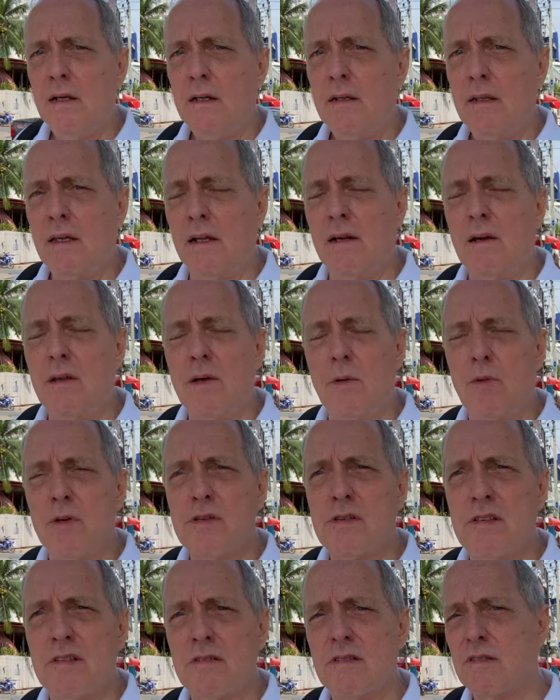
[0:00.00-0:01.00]
you know, there
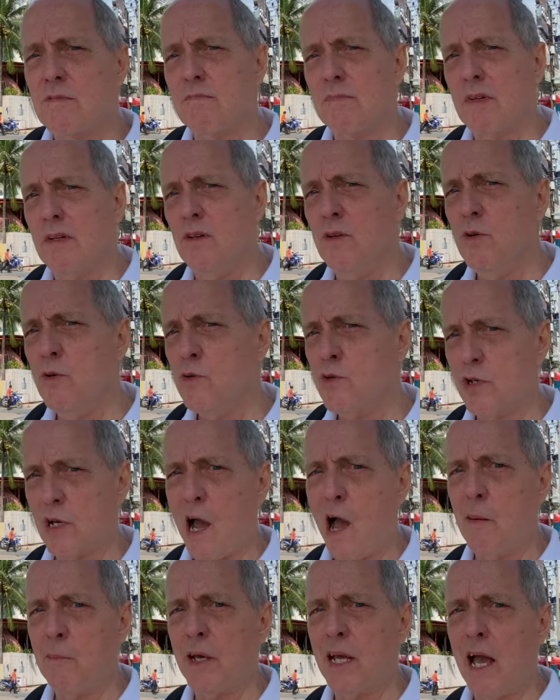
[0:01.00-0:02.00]
was this news
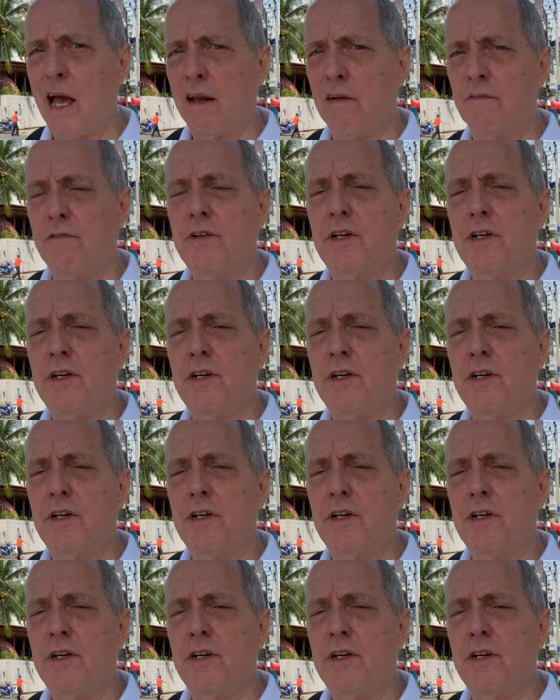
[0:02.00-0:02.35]
coming out of